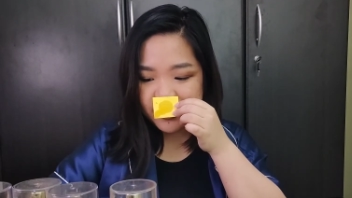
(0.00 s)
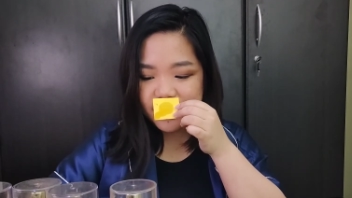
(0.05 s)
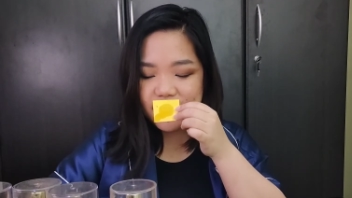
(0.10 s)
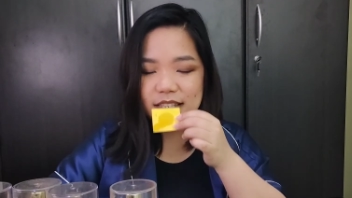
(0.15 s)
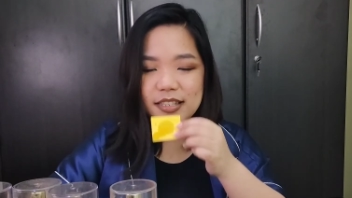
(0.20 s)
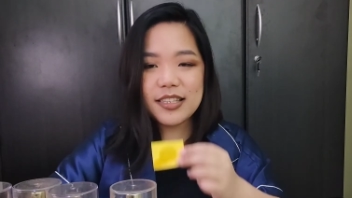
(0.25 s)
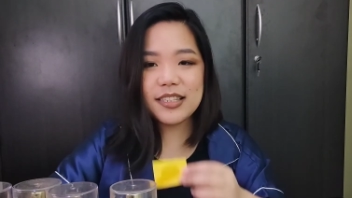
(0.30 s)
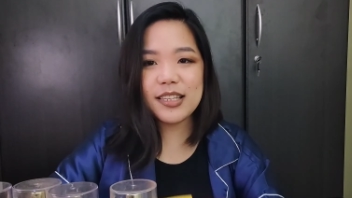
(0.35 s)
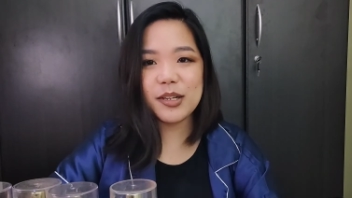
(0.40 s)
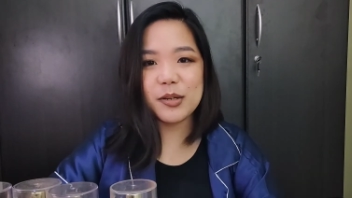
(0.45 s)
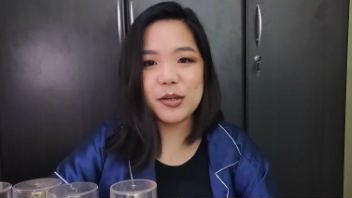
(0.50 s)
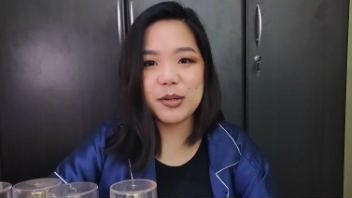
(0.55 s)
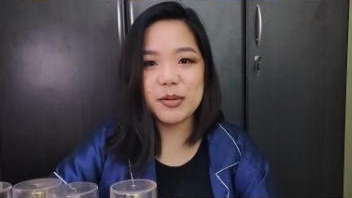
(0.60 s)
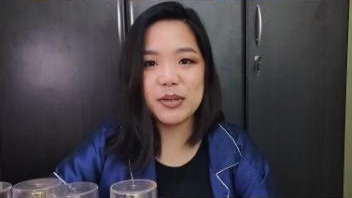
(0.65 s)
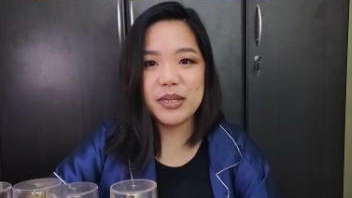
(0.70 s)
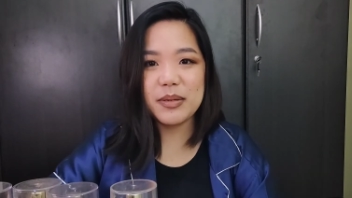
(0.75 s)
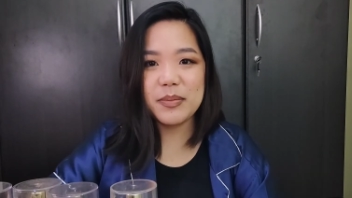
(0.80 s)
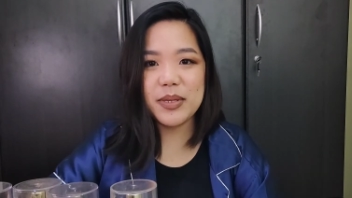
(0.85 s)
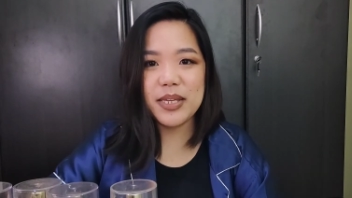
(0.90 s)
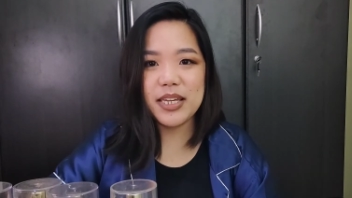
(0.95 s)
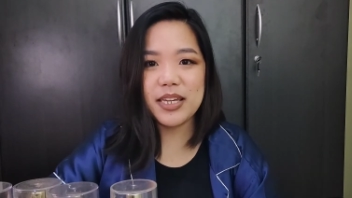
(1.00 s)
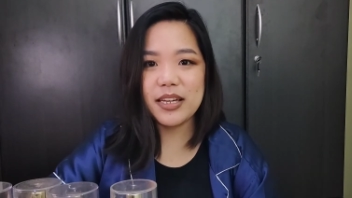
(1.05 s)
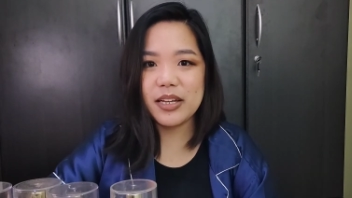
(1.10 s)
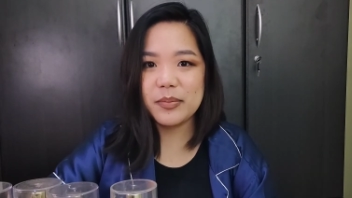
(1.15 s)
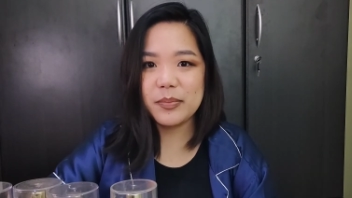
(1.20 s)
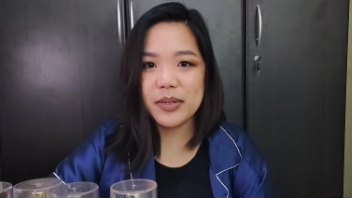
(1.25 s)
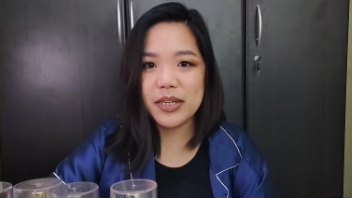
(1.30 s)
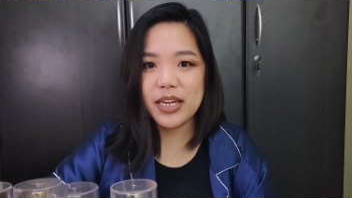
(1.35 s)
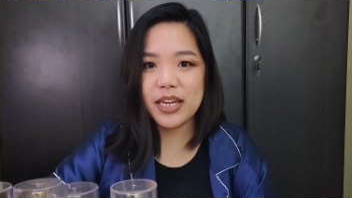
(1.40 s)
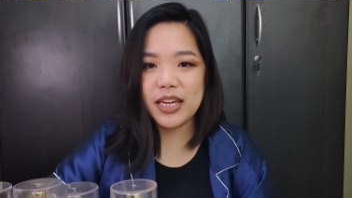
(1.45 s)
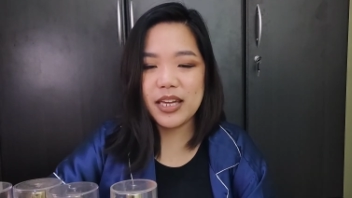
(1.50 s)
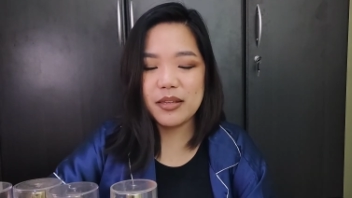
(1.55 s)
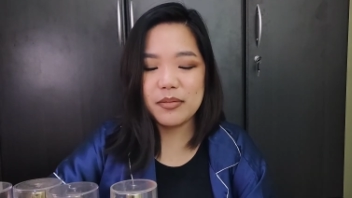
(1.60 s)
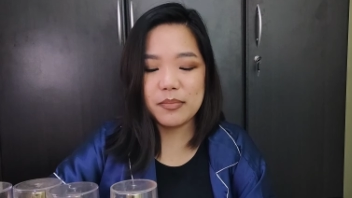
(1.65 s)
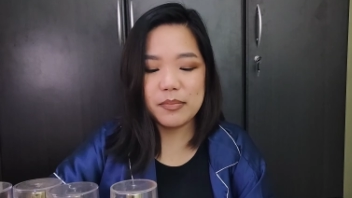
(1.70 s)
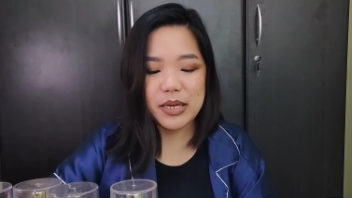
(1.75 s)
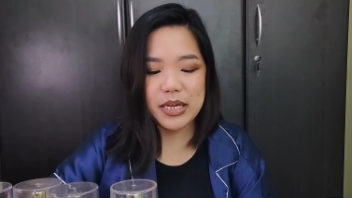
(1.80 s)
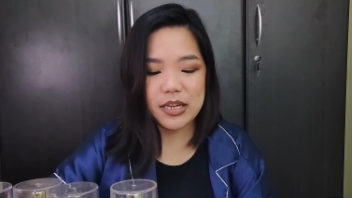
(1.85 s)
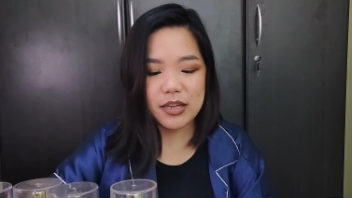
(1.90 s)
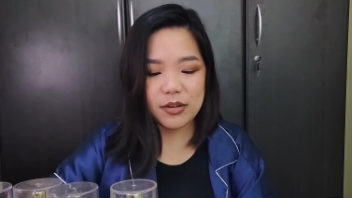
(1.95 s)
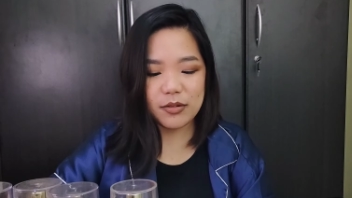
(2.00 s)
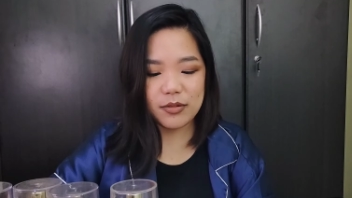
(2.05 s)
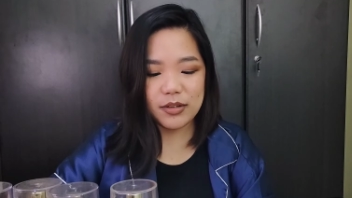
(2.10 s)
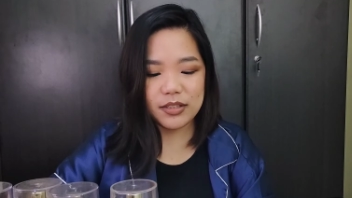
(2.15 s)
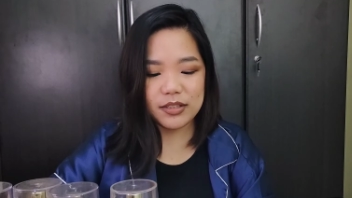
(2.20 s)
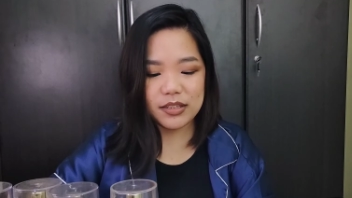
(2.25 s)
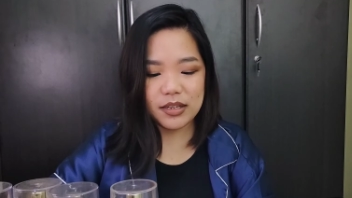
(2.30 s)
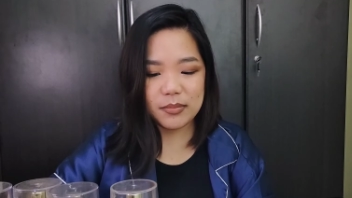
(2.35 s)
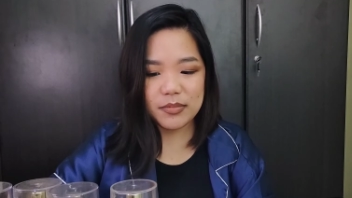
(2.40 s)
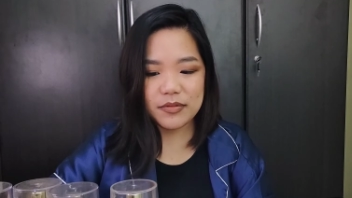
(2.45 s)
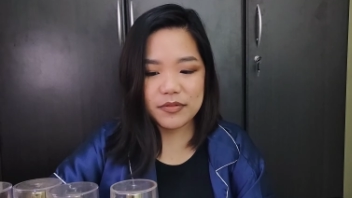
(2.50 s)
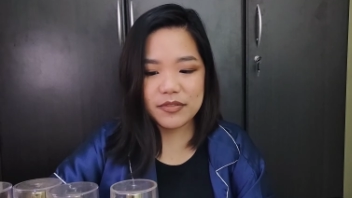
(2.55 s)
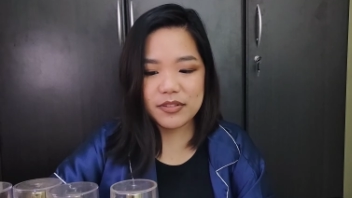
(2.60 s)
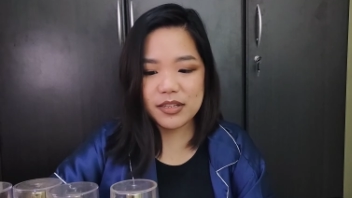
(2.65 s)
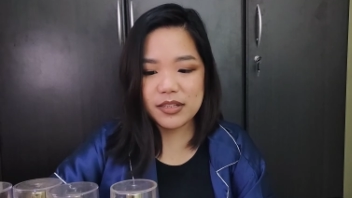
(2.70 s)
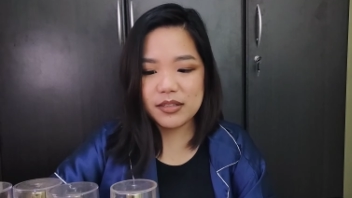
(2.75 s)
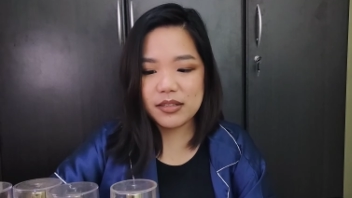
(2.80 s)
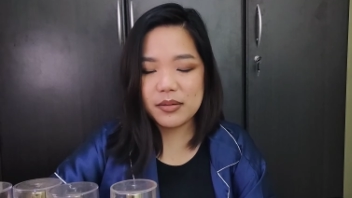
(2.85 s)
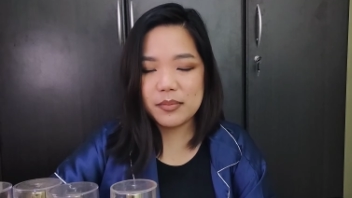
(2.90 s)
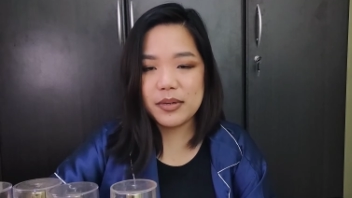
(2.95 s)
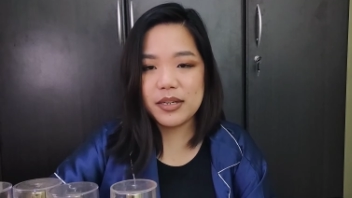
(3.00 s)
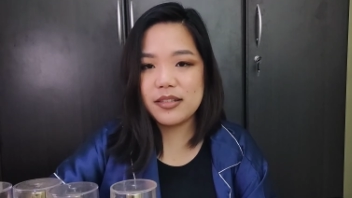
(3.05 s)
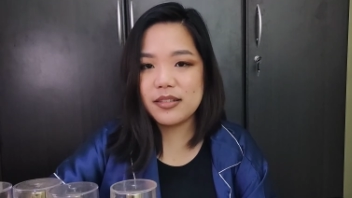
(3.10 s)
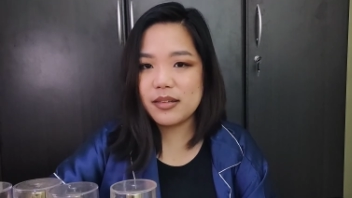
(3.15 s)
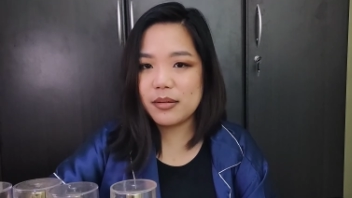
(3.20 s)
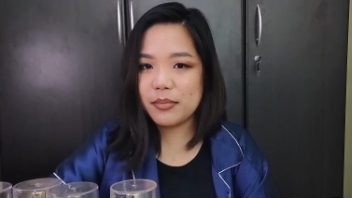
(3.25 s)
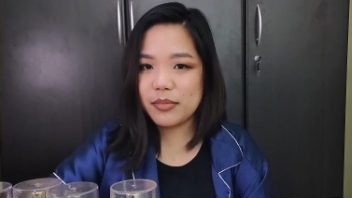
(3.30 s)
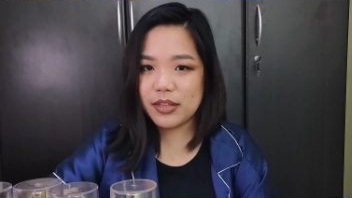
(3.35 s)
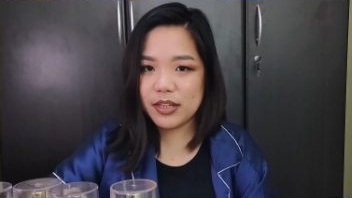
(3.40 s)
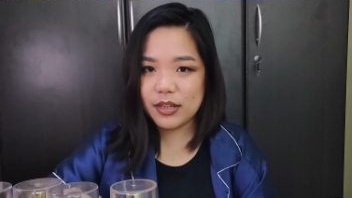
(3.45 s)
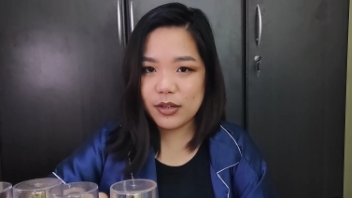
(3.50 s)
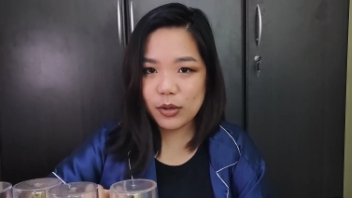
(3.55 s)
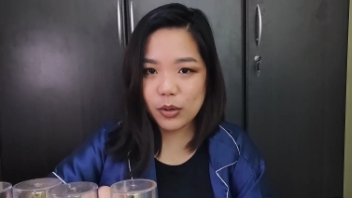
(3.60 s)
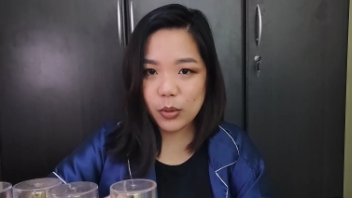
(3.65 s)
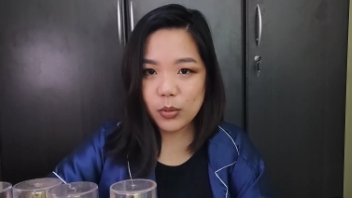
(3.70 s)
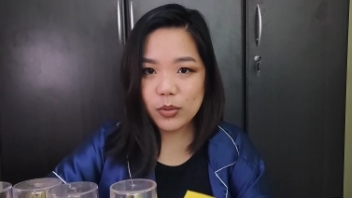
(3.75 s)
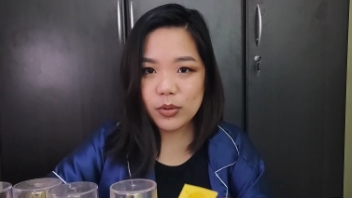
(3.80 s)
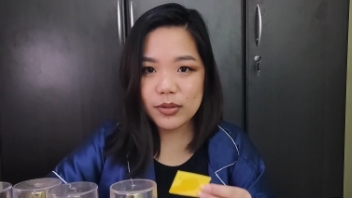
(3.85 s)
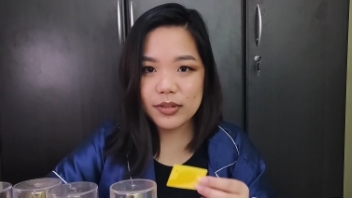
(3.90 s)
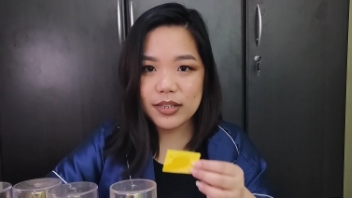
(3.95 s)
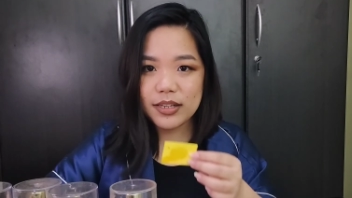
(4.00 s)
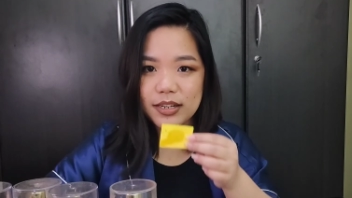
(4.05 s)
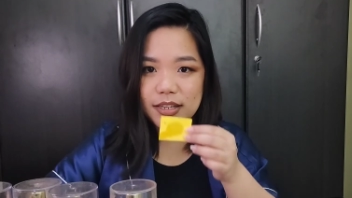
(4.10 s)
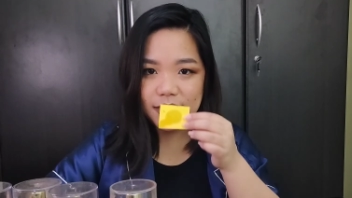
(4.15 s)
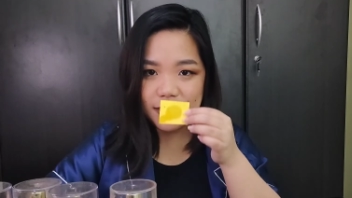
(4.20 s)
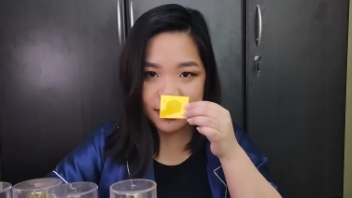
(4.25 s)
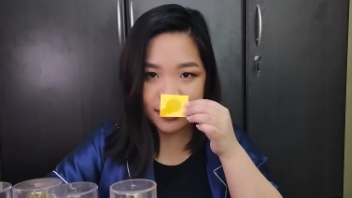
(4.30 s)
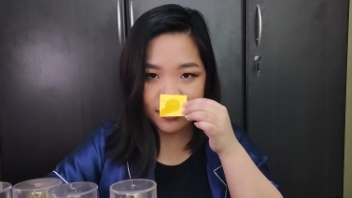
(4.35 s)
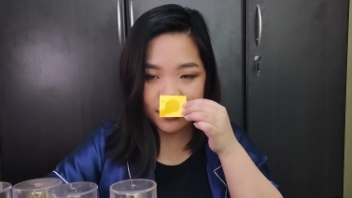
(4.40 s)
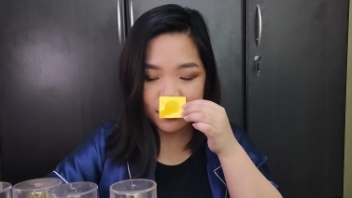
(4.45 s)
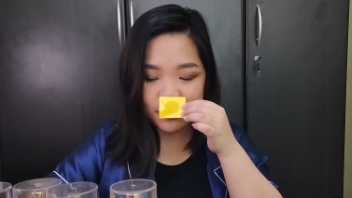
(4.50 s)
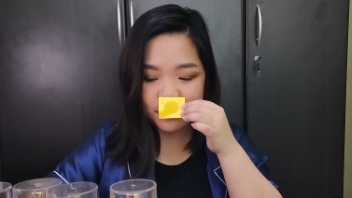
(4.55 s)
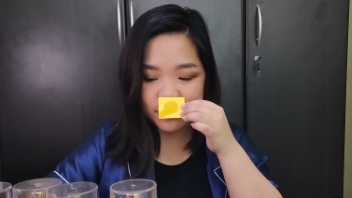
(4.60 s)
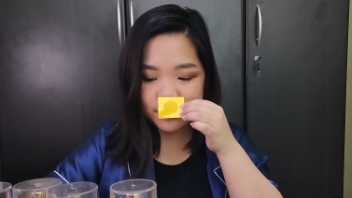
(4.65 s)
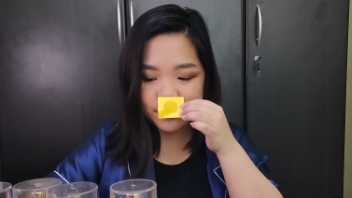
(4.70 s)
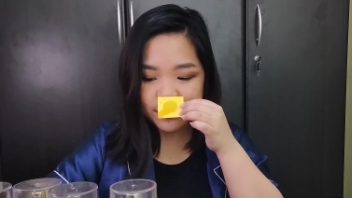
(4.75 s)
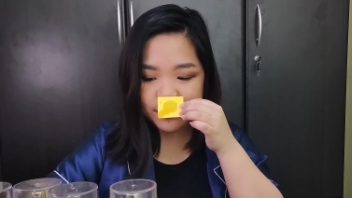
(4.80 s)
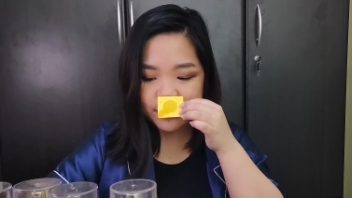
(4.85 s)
This is a creamy cupcake bakery type of scent. Might be something coconutty in here.